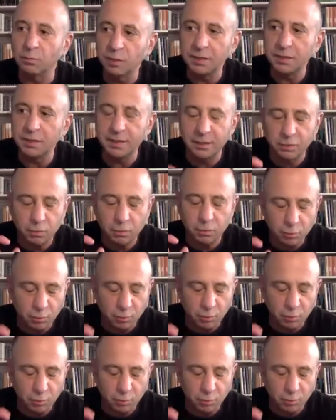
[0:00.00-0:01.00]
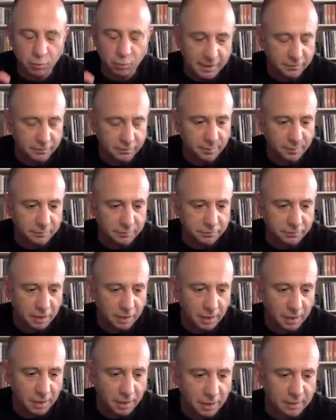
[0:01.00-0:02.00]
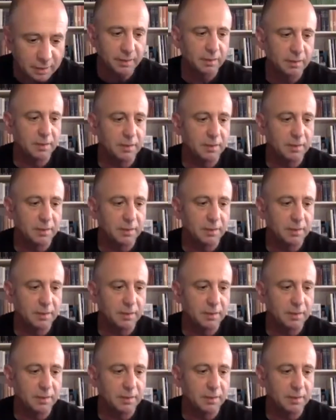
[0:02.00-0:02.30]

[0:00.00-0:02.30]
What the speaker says: the really great things about Scarpa